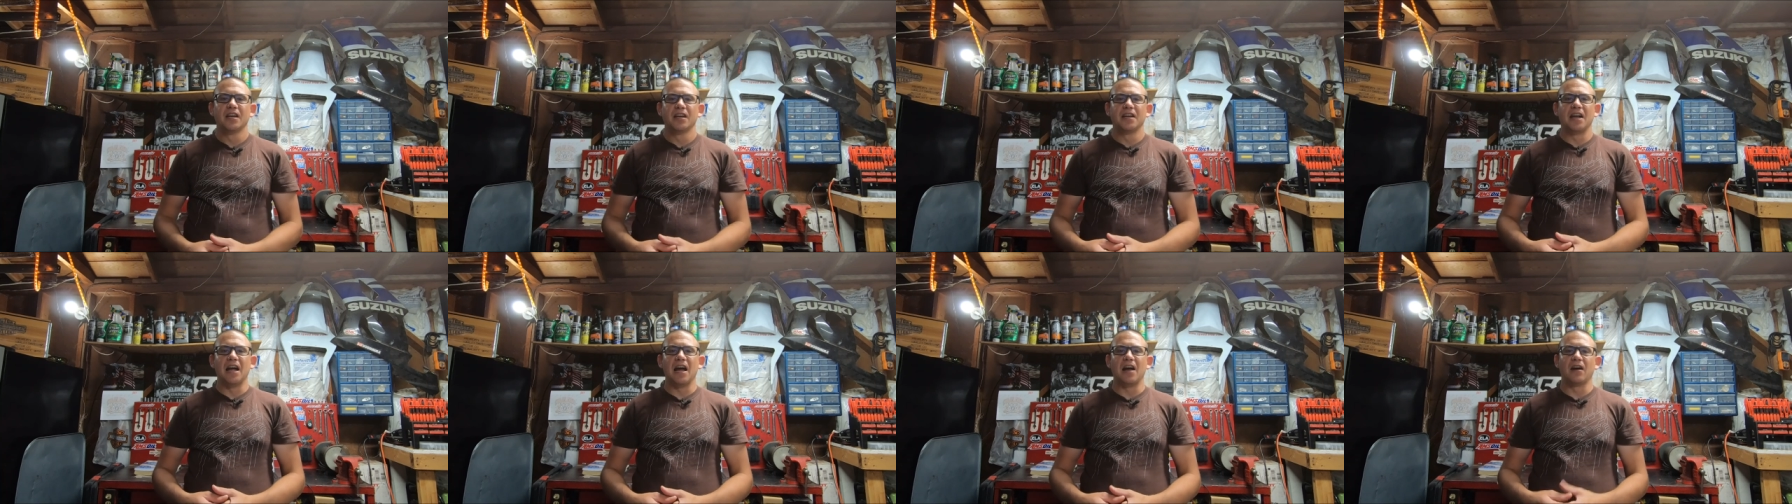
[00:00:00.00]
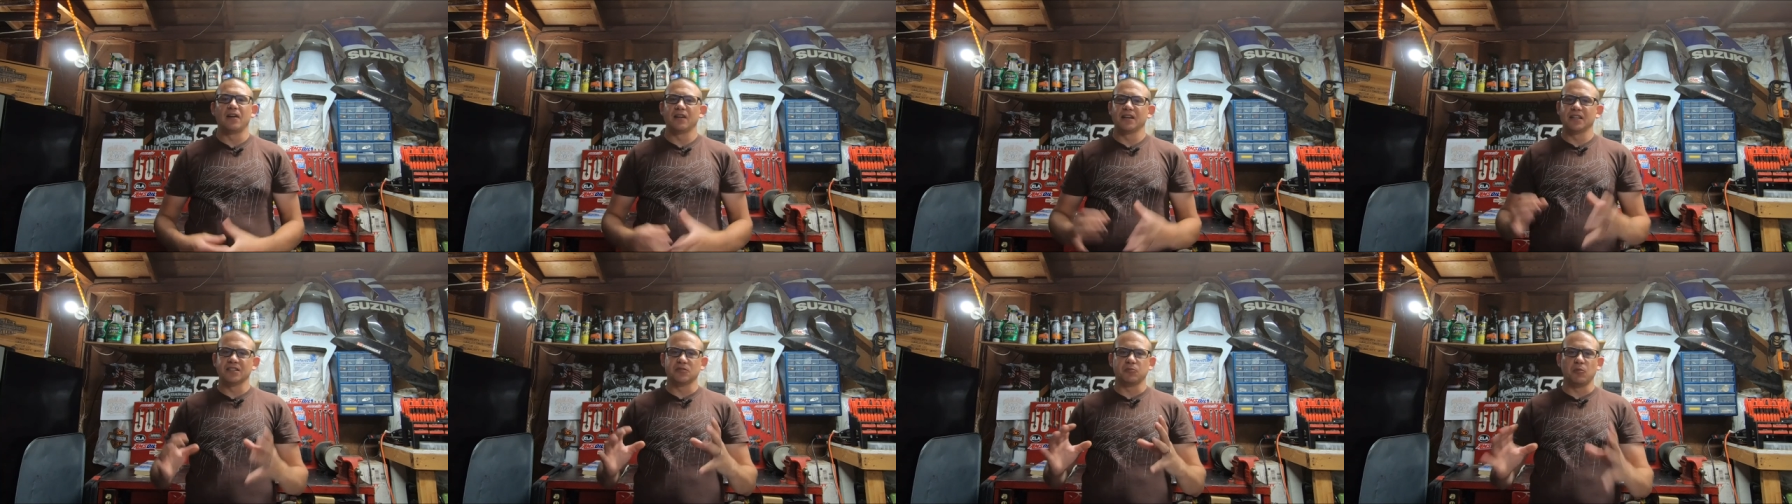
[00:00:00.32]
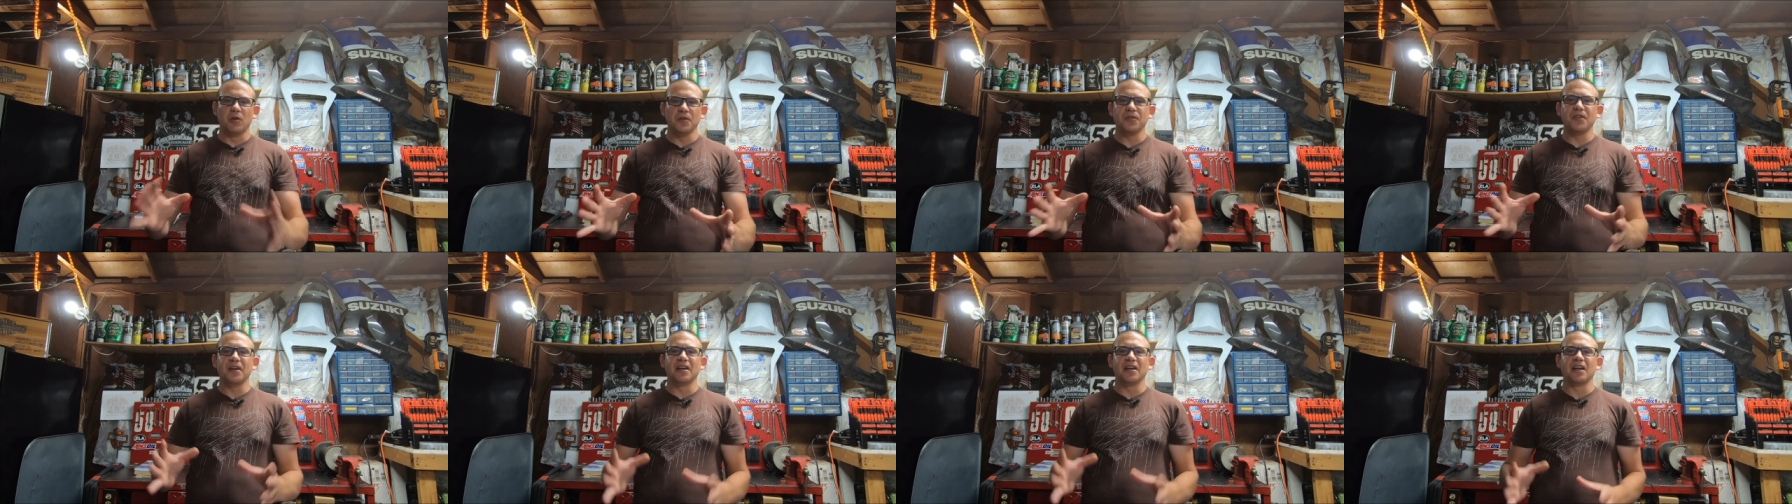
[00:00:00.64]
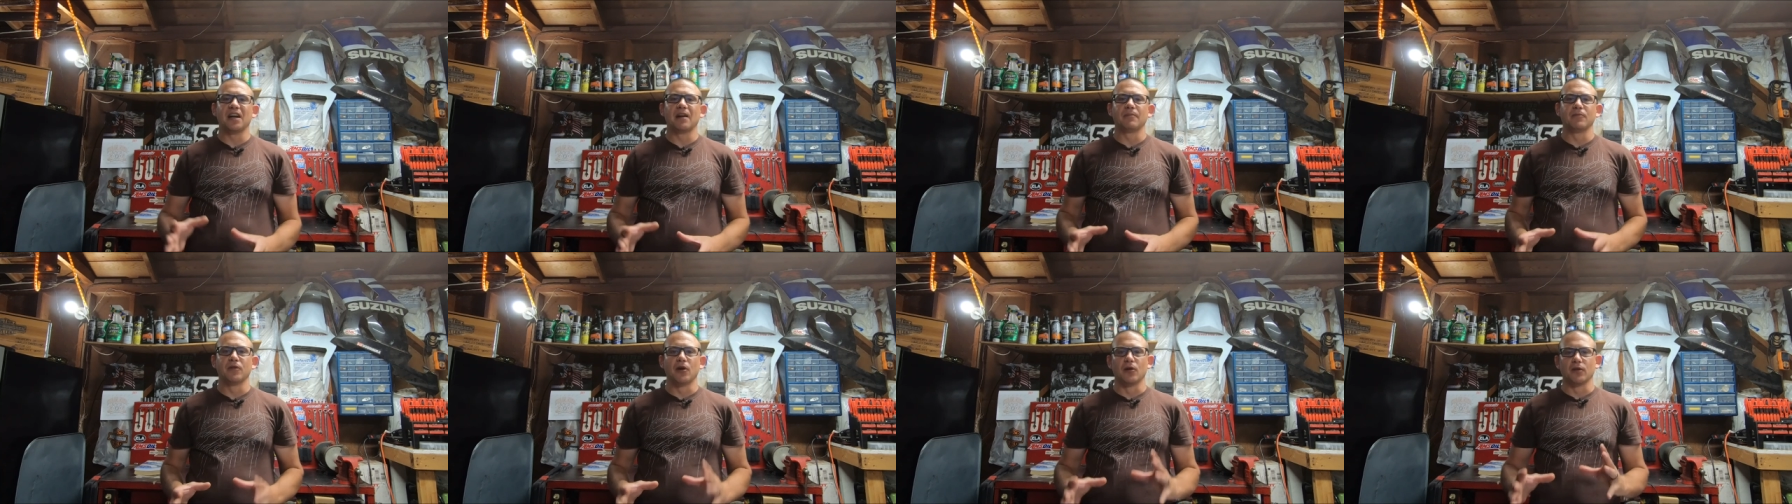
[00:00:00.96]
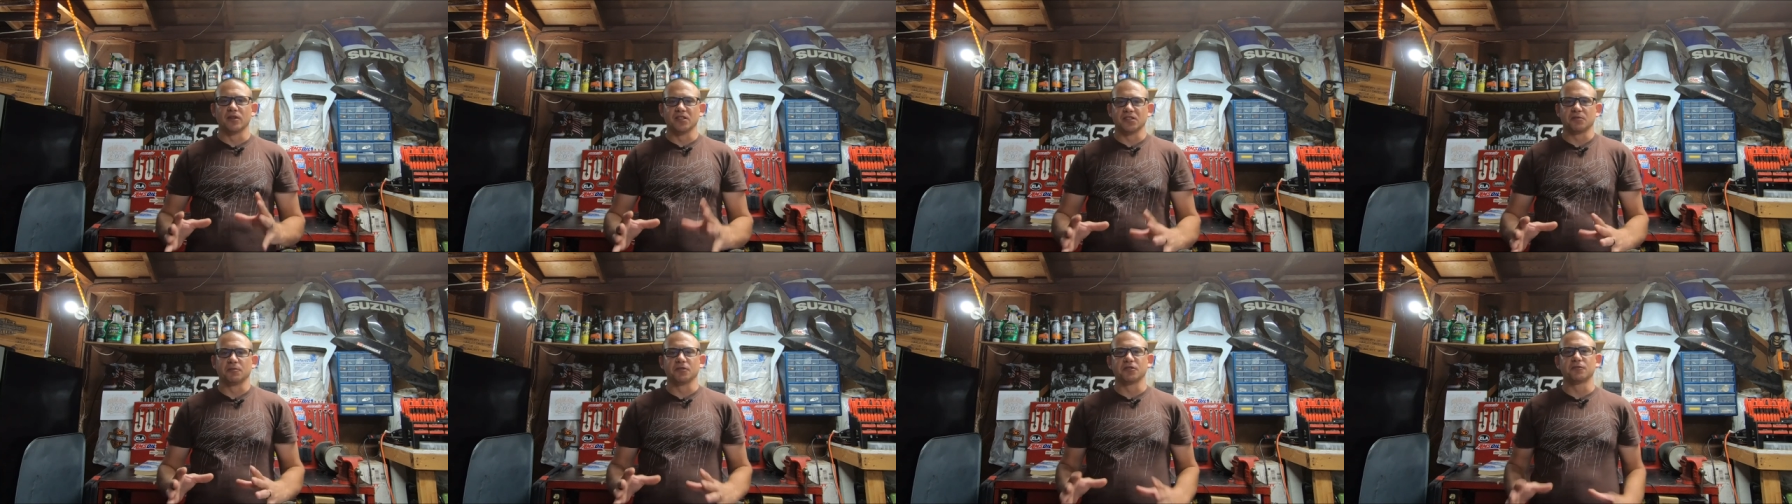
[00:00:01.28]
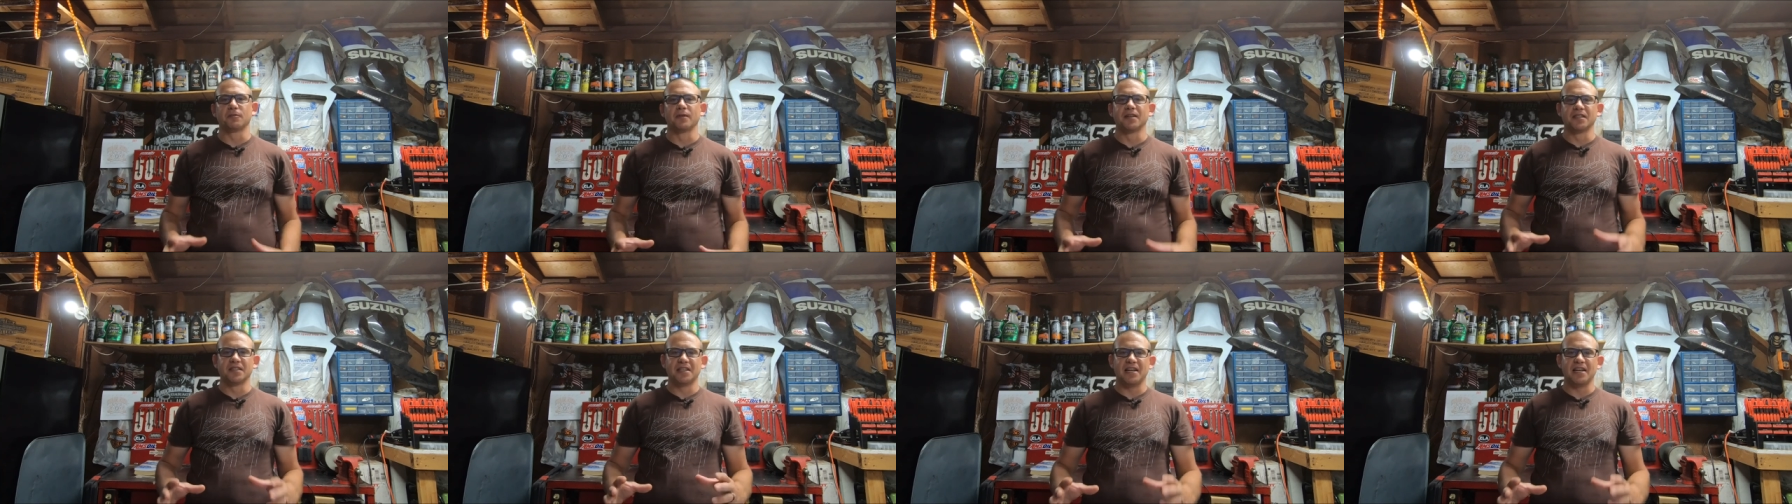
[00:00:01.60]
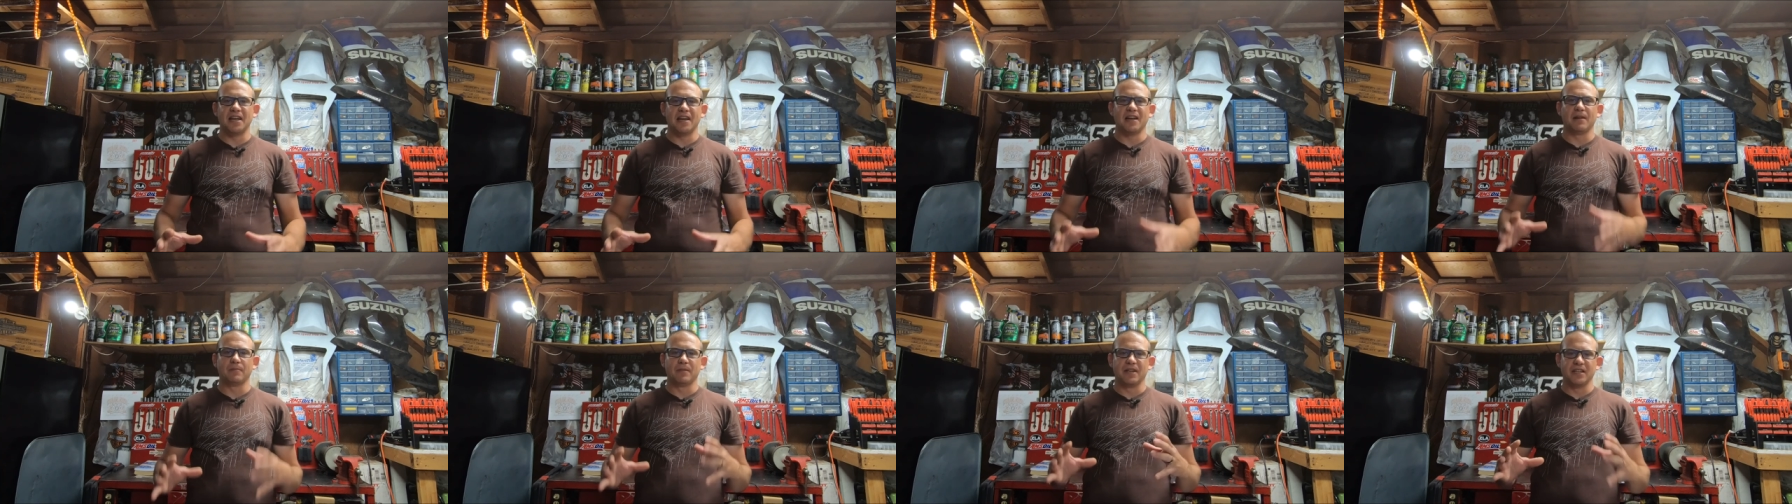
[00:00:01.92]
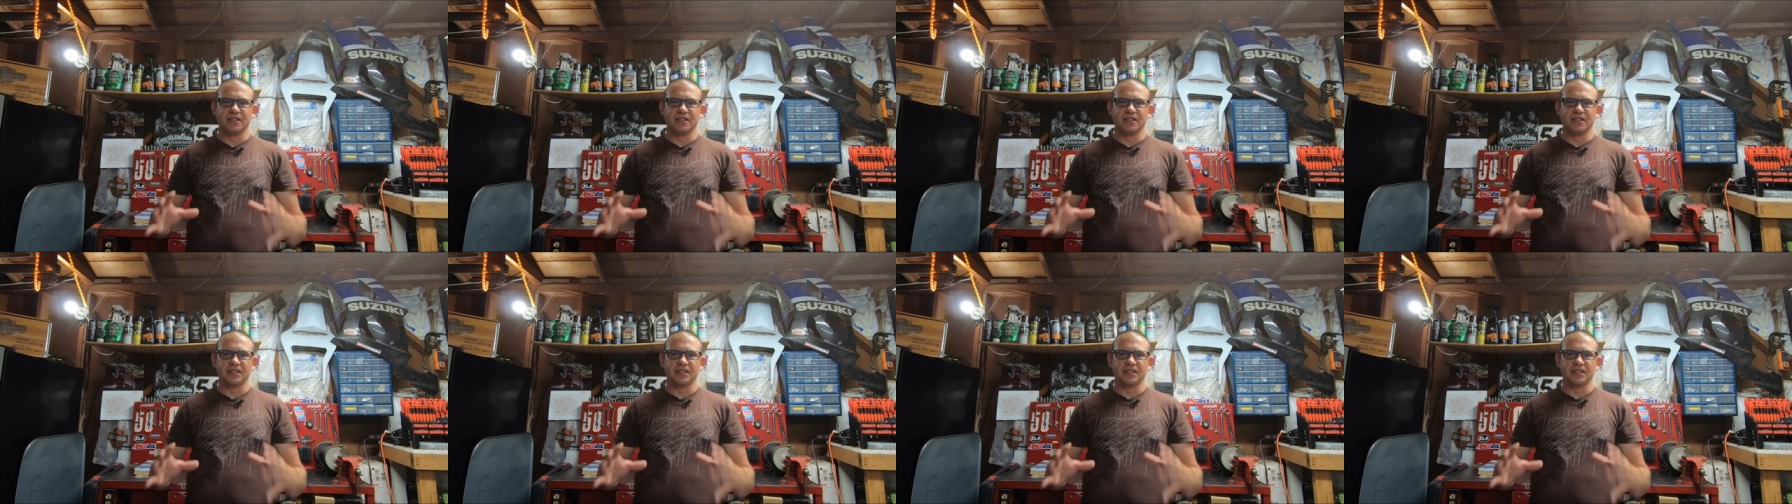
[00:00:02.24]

Now, it's one thing I've noticed with twin cam